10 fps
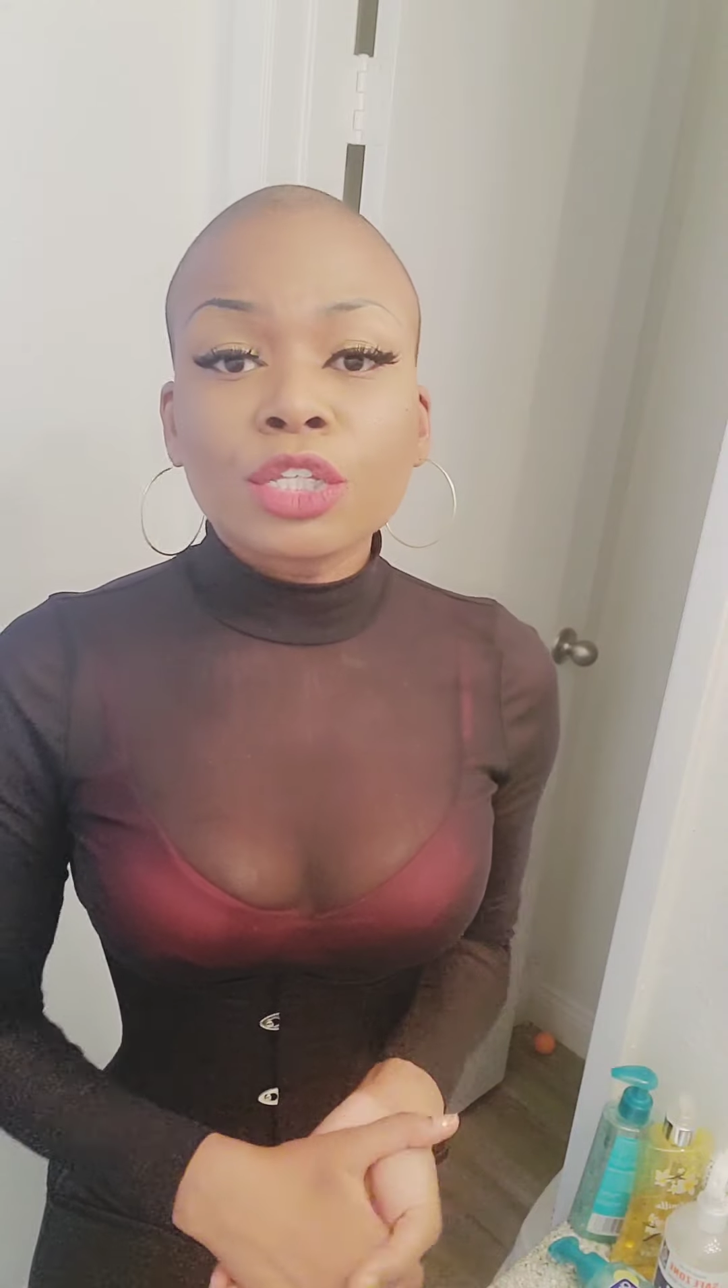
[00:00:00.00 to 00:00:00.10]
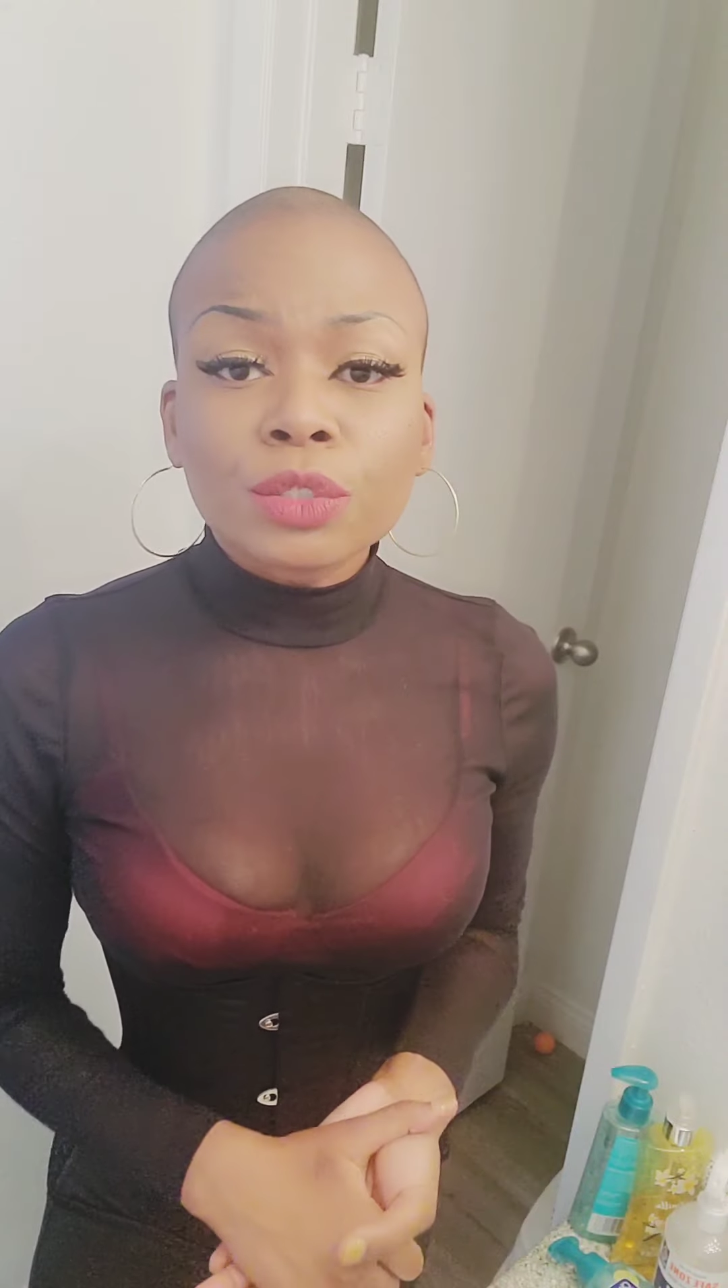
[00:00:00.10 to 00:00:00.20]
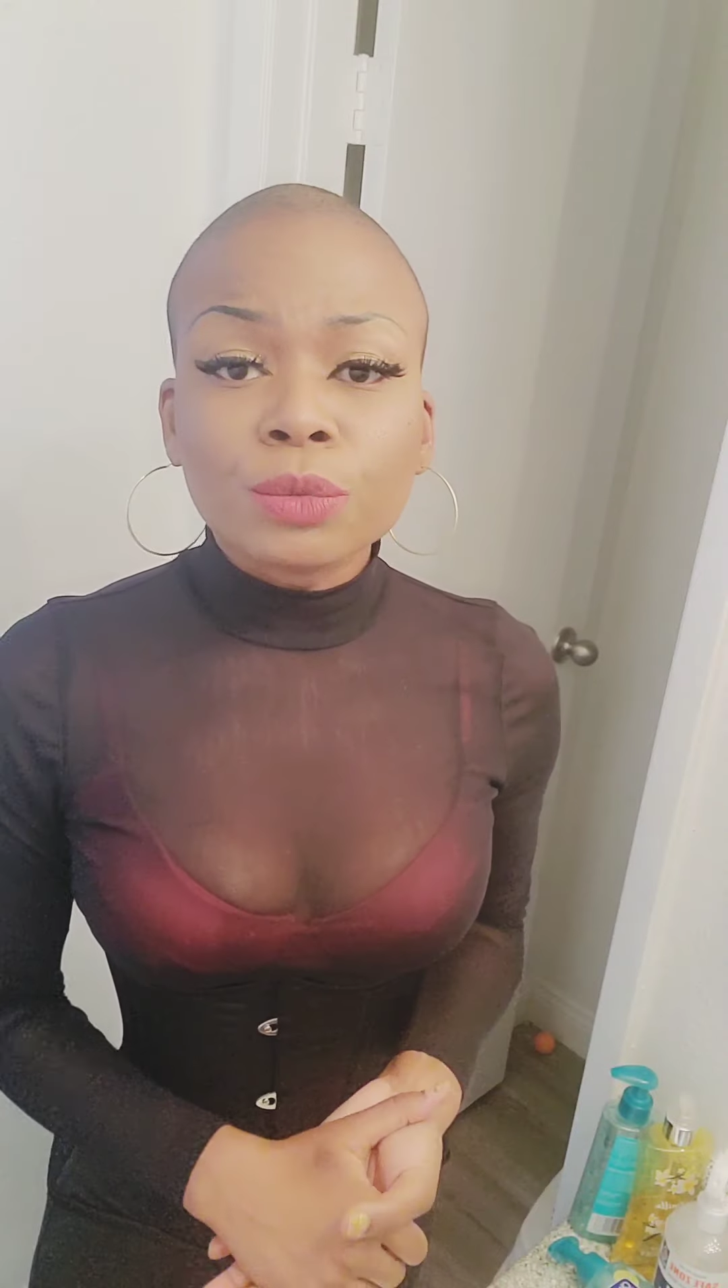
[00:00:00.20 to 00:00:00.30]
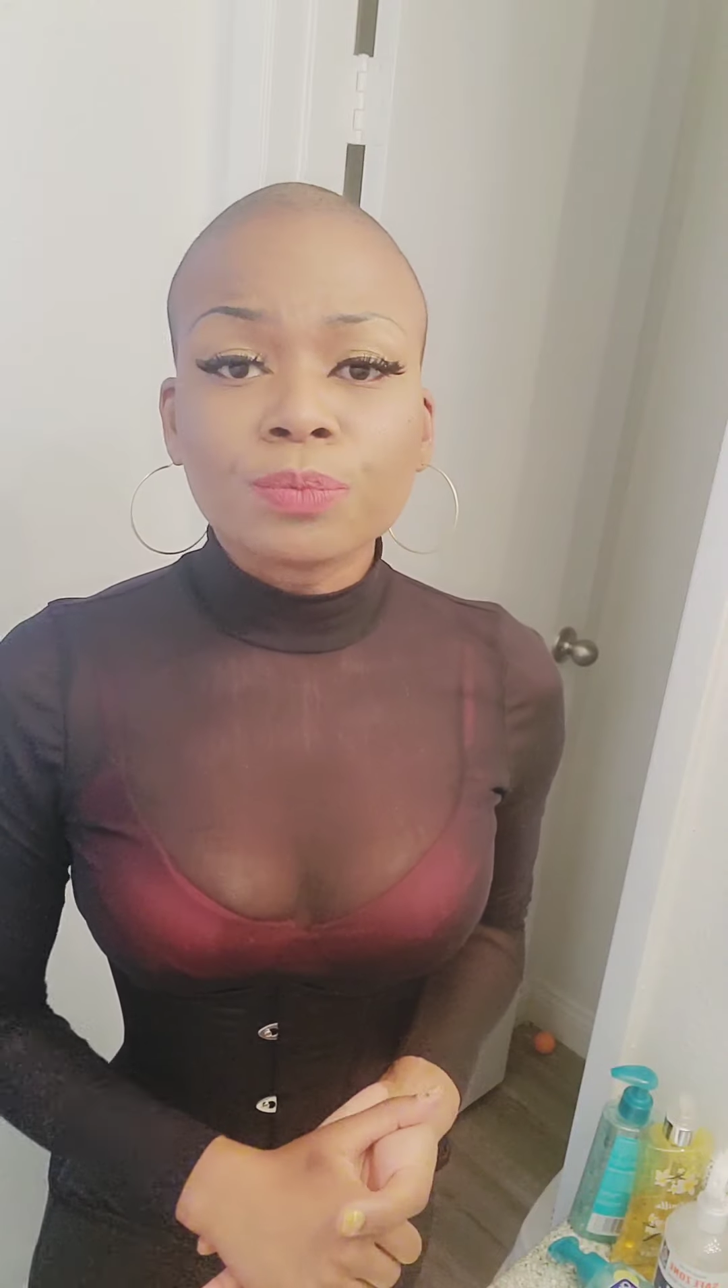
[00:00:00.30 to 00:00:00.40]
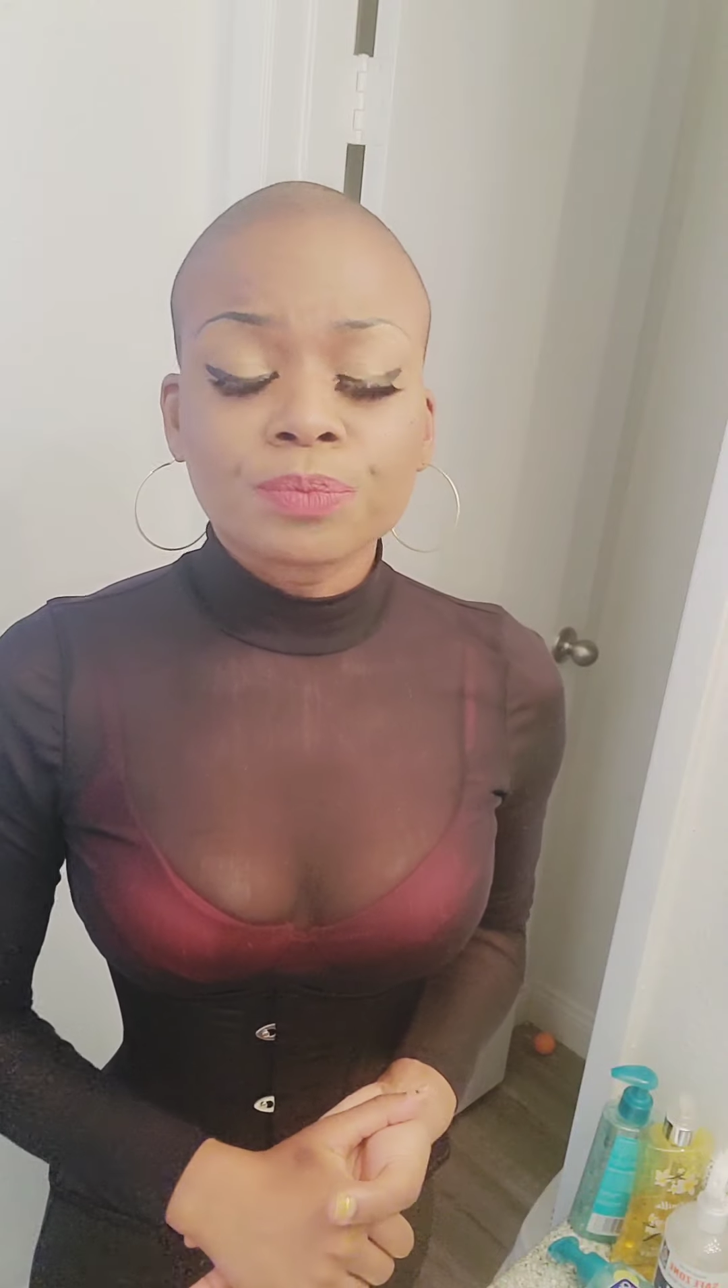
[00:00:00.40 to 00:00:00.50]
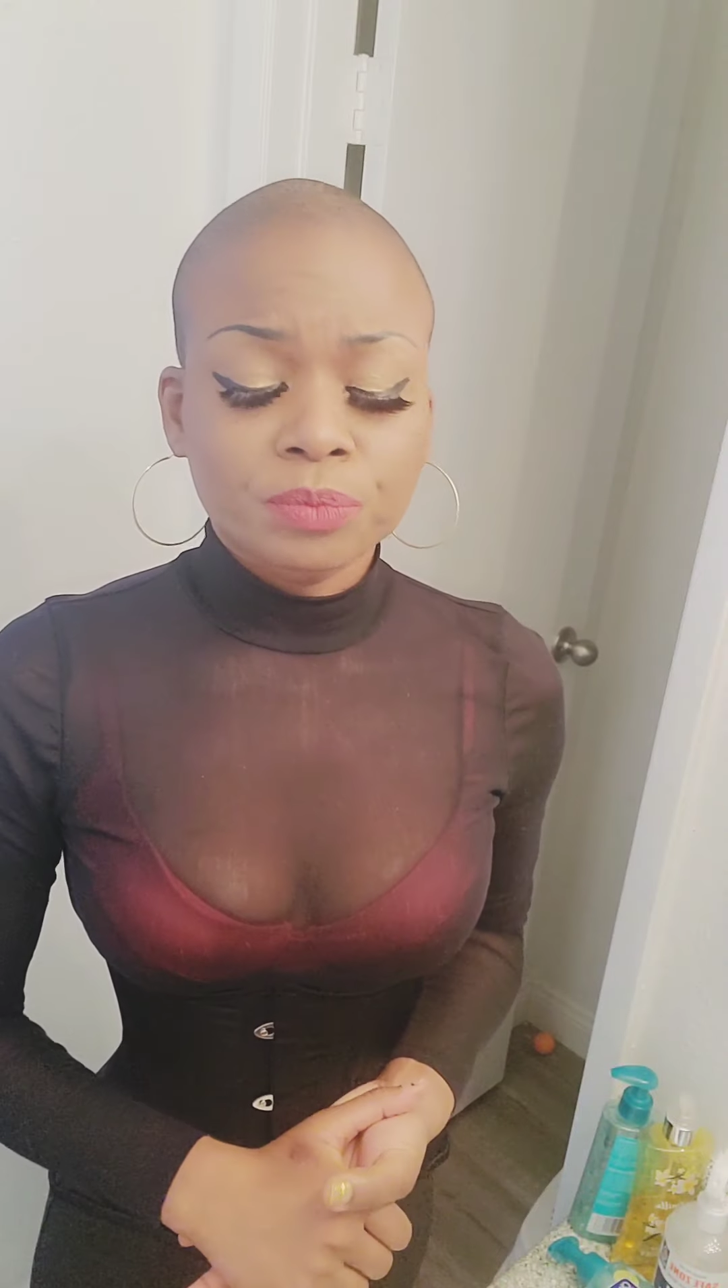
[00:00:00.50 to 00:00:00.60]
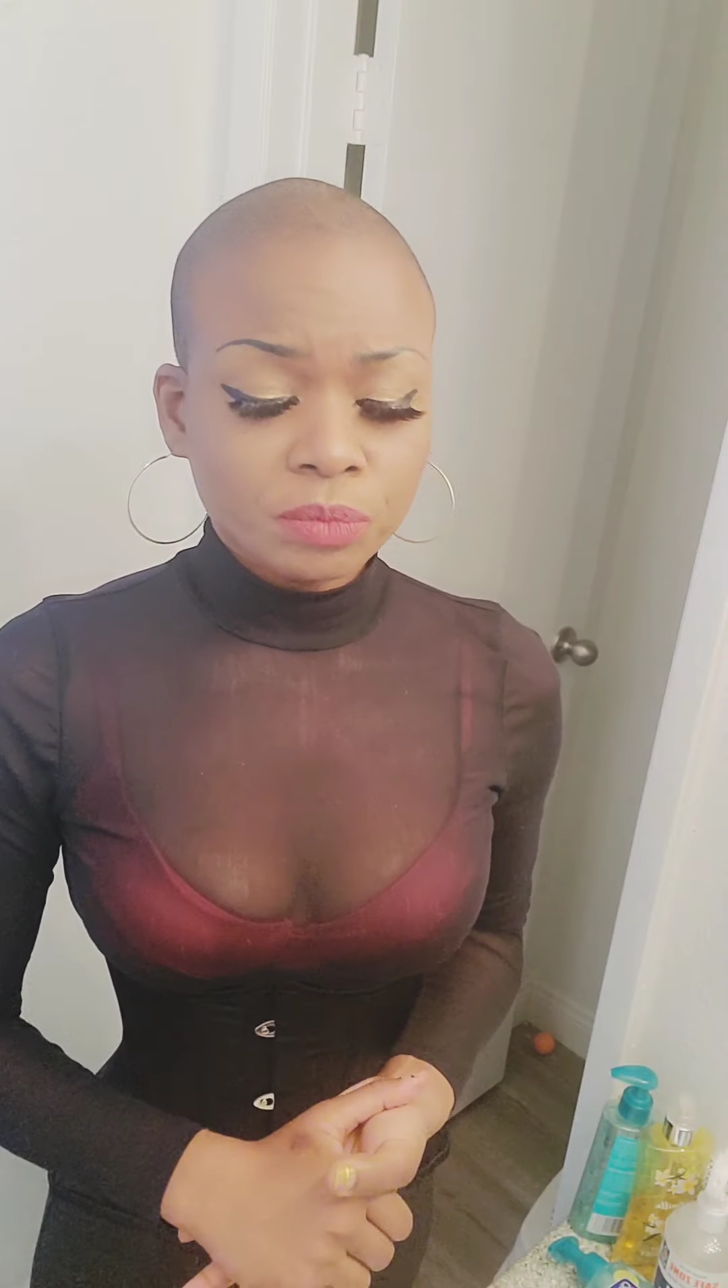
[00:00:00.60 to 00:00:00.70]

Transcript: you,